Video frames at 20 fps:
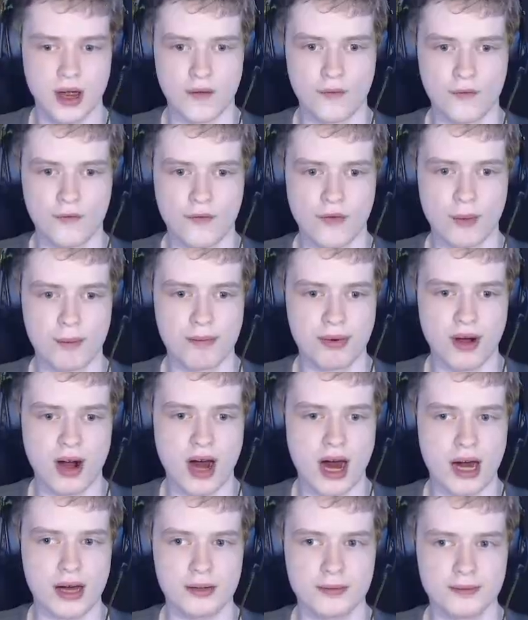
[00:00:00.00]
For
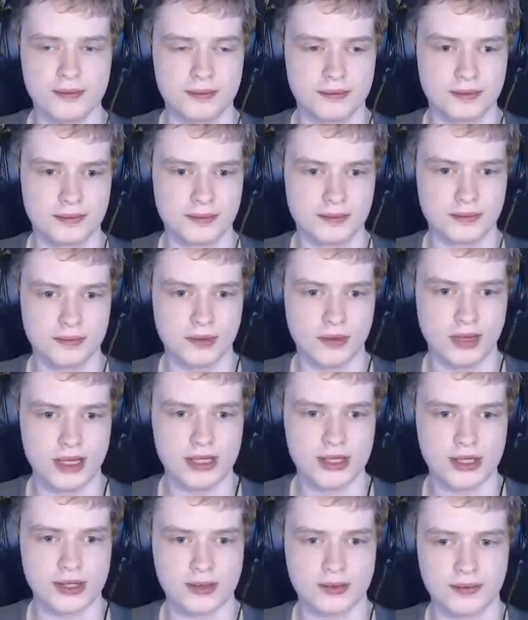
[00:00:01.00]
bruh.
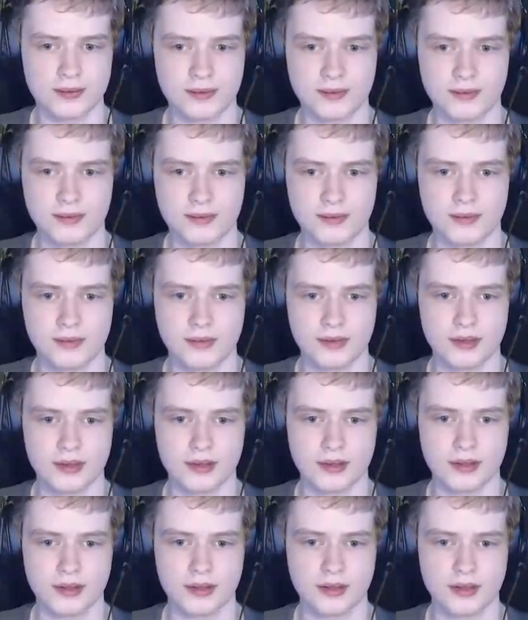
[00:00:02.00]
What?
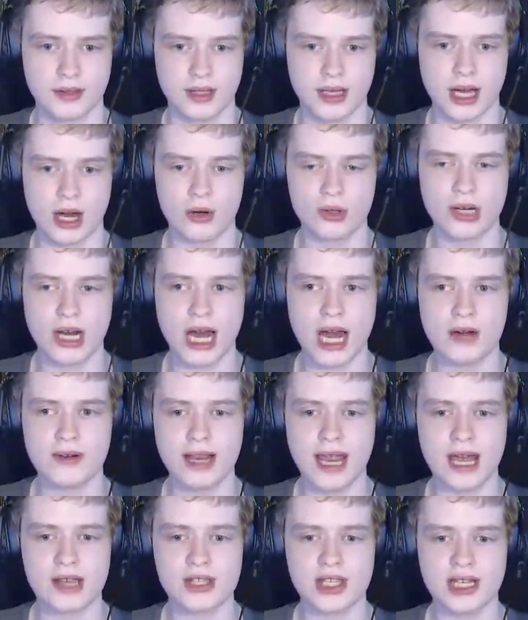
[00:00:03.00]
I don't know how he
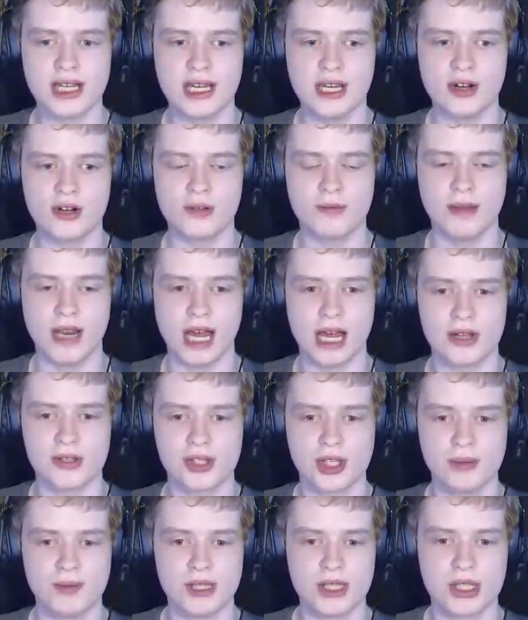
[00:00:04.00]
hasn't killed me. I
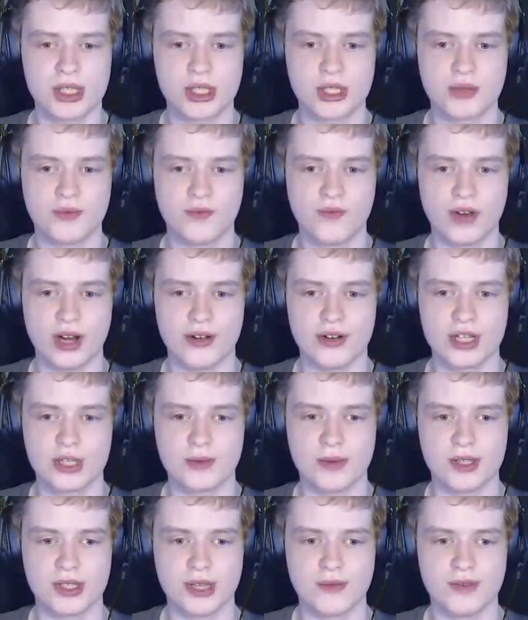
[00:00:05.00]
assume it's very
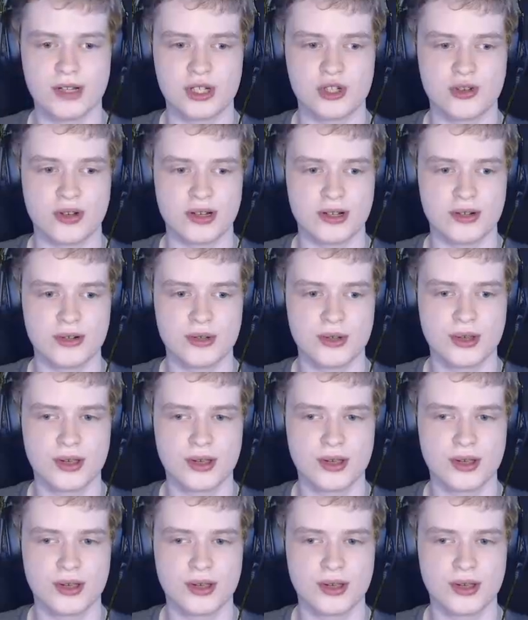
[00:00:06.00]
specific triggers.